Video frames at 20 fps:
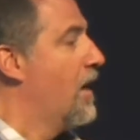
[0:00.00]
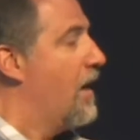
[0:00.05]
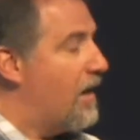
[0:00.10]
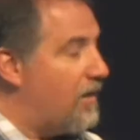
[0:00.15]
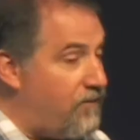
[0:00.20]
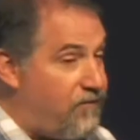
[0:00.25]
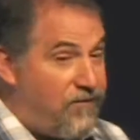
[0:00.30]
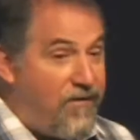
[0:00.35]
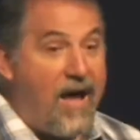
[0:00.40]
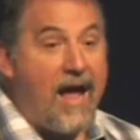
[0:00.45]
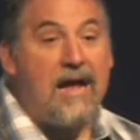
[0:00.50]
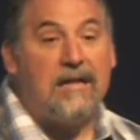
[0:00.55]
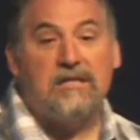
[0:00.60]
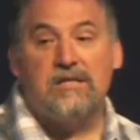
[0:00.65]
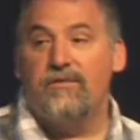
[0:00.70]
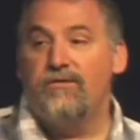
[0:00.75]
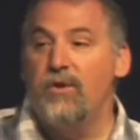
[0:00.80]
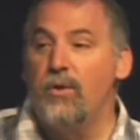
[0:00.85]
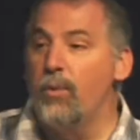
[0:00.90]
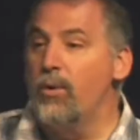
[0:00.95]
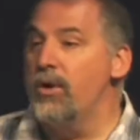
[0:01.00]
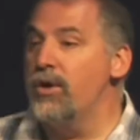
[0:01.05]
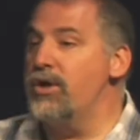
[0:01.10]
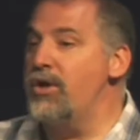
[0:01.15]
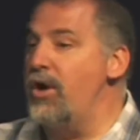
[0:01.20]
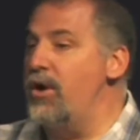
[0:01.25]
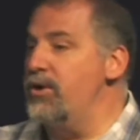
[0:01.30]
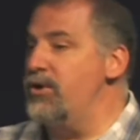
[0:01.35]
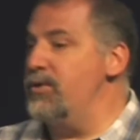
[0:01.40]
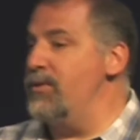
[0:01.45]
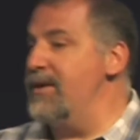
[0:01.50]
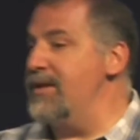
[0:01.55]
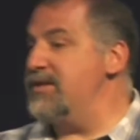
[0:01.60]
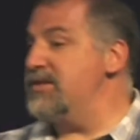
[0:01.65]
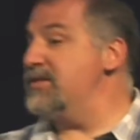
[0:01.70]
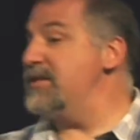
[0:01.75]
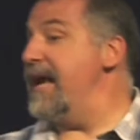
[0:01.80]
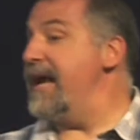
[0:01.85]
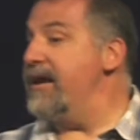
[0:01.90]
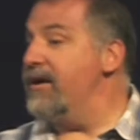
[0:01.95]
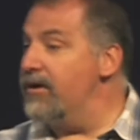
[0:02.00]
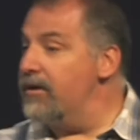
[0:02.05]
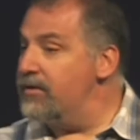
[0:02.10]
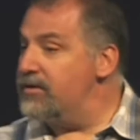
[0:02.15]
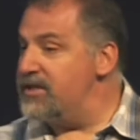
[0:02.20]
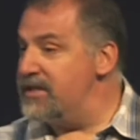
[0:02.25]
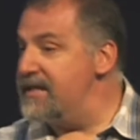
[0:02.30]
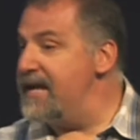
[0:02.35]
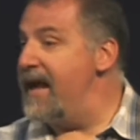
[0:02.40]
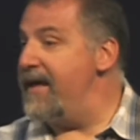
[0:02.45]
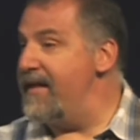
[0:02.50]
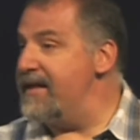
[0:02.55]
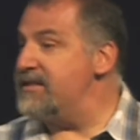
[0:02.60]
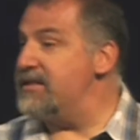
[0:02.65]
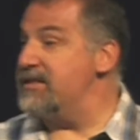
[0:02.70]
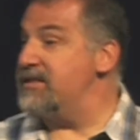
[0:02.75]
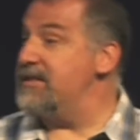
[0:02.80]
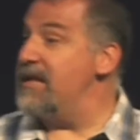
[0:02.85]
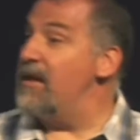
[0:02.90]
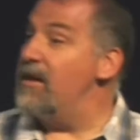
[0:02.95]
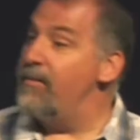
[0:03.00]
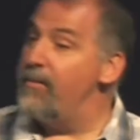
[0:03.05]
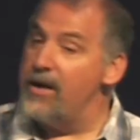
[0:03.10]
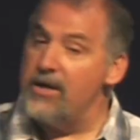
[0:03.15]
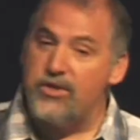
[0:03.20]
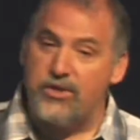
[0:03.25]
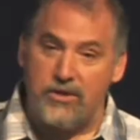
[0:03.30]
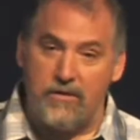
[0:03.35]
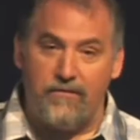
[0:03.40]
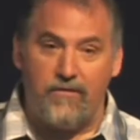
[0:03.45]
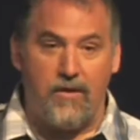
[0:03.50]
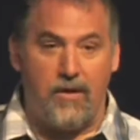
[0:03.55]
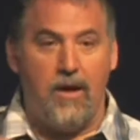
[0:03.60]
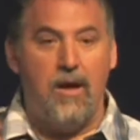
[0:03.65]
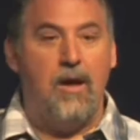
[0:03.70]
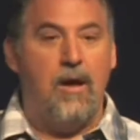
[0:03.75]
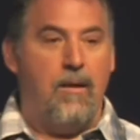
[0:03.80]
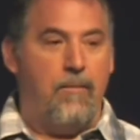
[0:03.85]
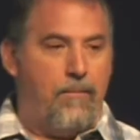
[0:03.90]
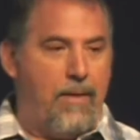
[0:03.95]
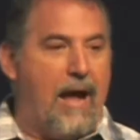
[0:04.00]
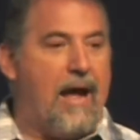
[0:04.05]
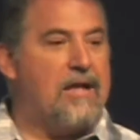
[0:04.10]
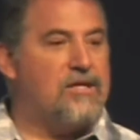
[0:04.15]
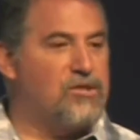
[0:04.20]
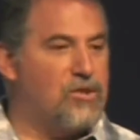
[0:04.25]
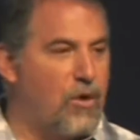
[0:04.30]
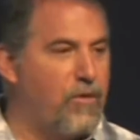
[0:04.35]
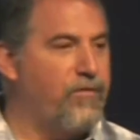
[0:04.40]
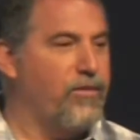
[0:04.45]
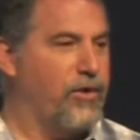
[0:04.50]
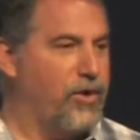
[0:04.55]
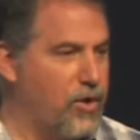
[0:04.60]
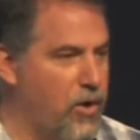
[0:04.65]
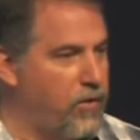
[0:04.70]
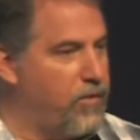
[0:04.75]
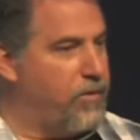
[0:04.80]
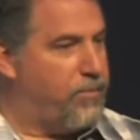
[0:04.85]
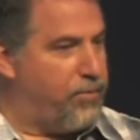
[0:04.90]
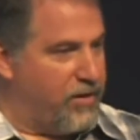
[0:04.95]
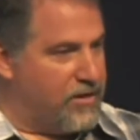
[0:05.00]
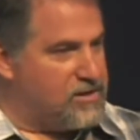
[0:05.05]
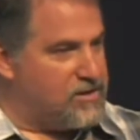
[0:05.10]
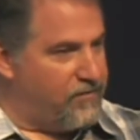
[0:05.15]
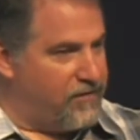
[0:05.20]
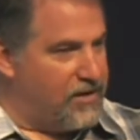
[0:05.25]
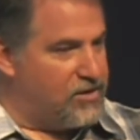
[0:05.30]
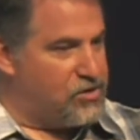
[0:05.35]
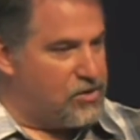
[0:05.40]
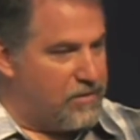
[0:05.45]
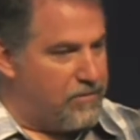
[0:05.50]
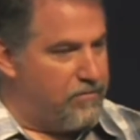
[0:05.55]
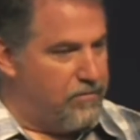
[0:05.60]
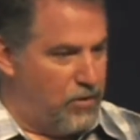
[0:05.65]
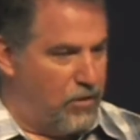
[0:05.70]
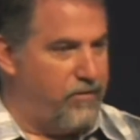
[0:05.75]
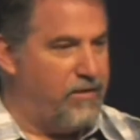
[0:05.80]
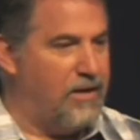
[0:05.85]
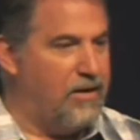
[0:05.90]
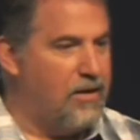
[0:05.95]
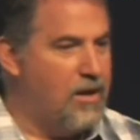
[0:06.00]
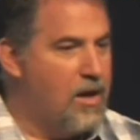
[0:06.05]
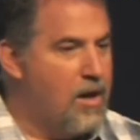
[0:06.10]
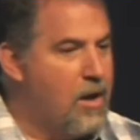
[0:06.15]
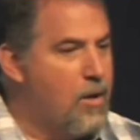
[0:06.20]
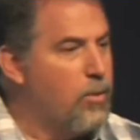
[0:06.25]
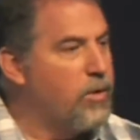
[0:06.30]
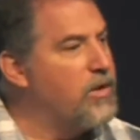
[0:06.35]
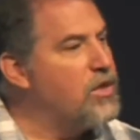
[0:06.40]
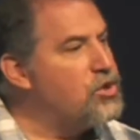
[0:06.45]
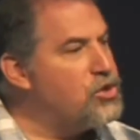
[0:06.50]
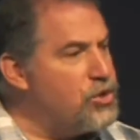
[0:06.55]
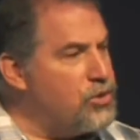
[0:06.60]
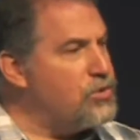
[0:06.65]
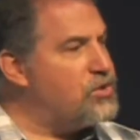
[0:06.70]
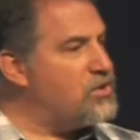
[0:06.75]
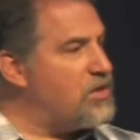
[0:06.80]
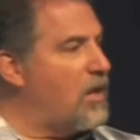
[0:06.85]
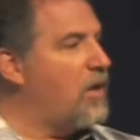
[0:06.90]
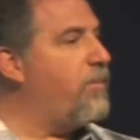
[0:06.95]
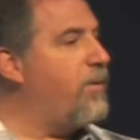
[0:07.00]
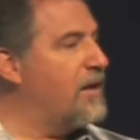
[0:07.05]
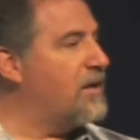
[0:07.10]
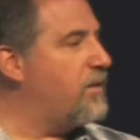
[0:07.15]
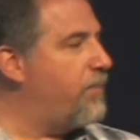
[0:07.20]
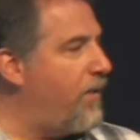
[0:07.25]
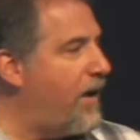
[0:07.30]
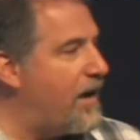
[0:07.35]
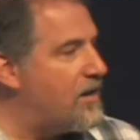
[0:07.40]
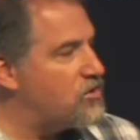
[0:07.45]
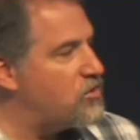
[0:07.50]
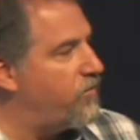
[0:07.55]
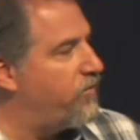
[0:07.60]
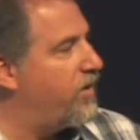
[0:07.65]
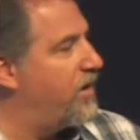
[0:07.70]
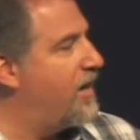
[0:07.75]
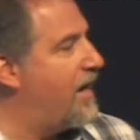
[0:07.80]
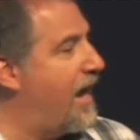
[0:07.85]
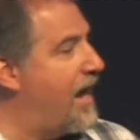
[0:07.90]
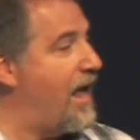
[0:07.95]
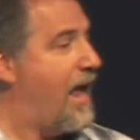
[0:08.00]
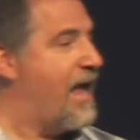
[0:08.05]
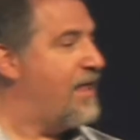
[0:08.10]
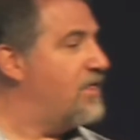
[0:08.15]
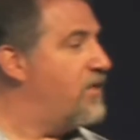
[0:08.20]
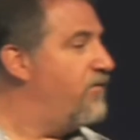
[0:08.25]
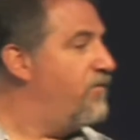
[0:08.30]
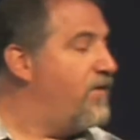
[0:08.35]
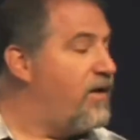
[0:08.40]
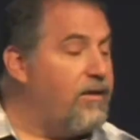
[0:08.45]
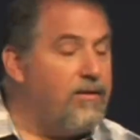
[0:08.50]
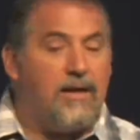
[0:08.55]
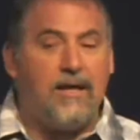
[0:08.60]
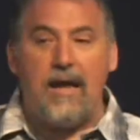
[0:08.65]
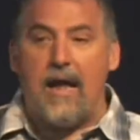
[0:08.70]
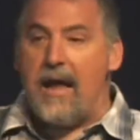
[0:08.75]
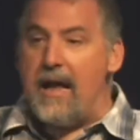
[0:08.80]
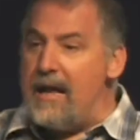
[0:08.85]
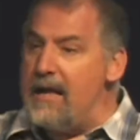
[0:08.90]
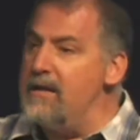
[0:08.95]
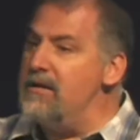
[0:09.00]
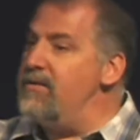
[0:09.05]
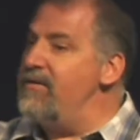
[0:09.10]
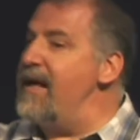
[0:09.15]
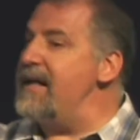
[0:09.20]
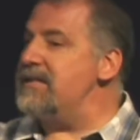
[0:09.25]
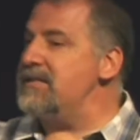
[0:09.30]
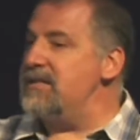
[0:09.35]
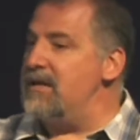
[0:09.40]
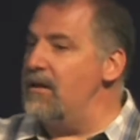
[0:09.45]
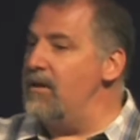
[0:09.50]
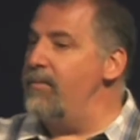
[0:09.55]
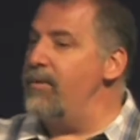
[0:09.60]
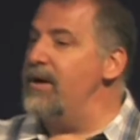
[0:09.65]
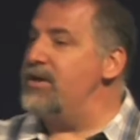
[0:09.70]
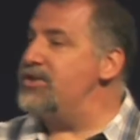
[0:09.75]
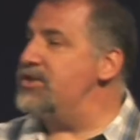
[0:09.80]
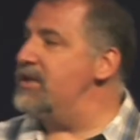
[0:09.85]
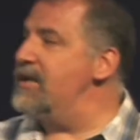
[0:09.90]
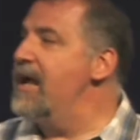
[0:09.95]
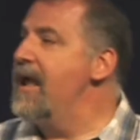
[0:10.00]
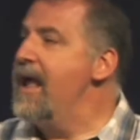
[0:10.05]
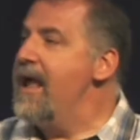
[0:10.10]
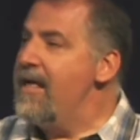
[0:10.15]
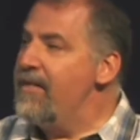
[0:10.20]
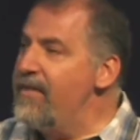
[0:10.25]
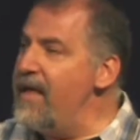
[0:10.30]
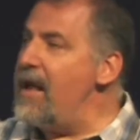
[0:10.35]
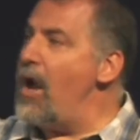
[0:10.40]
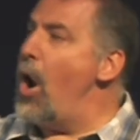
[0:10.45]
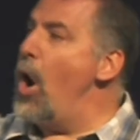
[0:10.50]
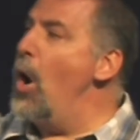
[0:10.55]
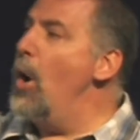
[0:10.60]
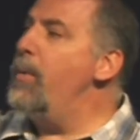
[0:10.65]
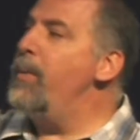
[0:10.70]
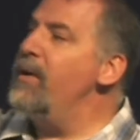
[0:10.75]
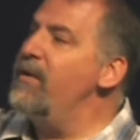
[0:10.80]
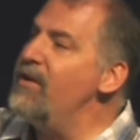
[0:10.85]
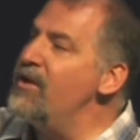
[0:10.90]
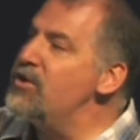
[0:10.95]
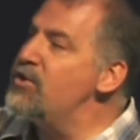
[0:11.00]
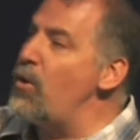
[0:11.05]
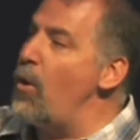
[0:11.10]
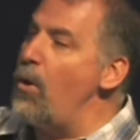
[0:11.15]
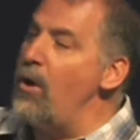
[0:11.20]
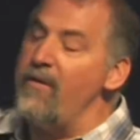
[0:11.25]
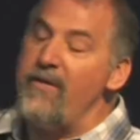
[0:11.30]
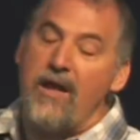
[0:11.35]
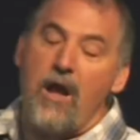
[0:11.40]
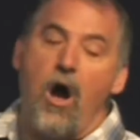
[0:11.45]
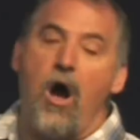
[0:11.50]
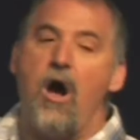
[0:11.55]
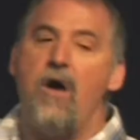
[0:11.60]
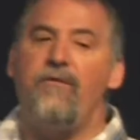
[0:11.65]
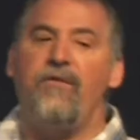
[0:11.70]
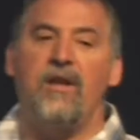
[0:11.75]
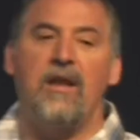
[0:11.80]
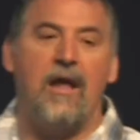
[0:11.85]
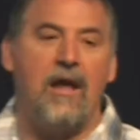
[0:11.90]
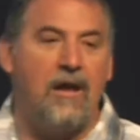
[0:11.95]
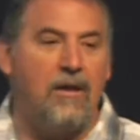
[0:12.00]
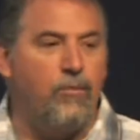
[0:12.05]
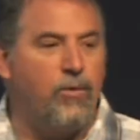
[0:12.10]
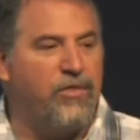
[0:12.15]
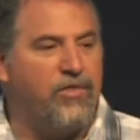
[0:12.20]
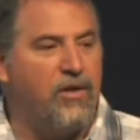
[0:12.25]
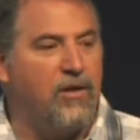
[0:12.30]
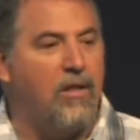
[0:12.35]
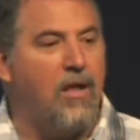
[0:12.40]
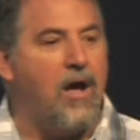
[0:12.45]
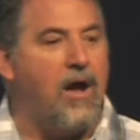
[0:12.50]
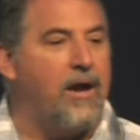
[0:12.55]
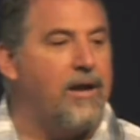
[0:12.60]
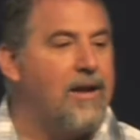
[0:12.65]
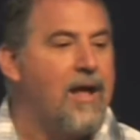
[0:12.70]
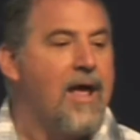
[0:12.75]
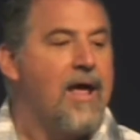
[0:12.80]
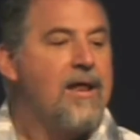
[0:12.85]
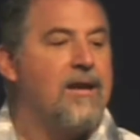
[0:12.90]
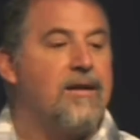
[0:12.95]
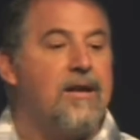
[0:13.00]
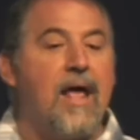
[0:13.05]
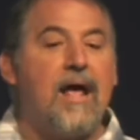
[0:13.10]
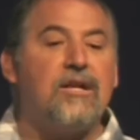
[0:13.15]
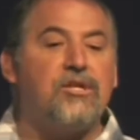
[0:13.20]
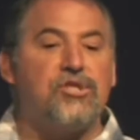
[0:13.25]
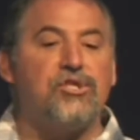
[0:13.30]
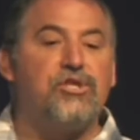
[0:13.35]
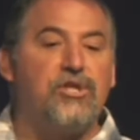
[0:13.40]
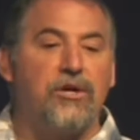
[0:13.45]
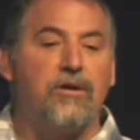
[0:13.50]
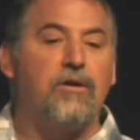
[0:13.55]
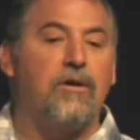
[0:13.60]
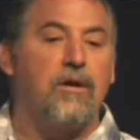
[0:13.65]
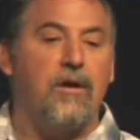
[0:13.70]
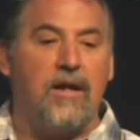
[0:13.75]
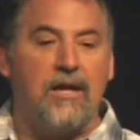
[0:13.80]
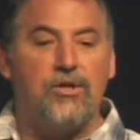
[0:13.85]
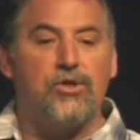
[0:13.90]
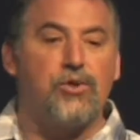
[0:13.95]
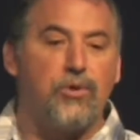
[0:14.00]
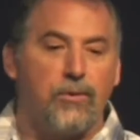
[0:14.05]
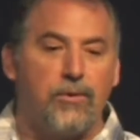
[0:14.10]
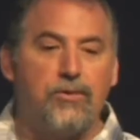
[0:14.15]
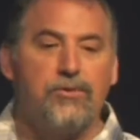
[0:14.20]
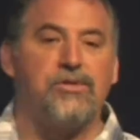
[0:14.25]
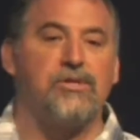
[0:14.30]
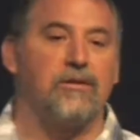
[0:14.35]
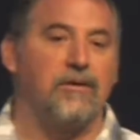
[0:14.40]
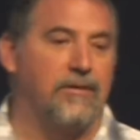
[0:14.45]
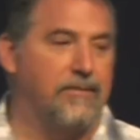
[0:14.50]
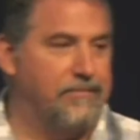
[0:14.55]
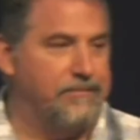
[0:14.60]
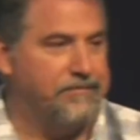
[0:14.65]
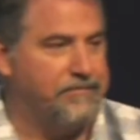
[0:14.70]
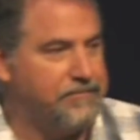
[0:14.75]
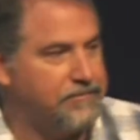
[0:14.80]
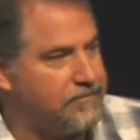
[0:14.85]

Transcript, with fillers: In fact, if you were to go to a Seder today, that's a celebration of the Passover, you know, the Prince of Egypt movie. When the Jews celebrate the Passover today, at the very end of that celebration, they open the door and they often end with the line, next year in Jerusalem.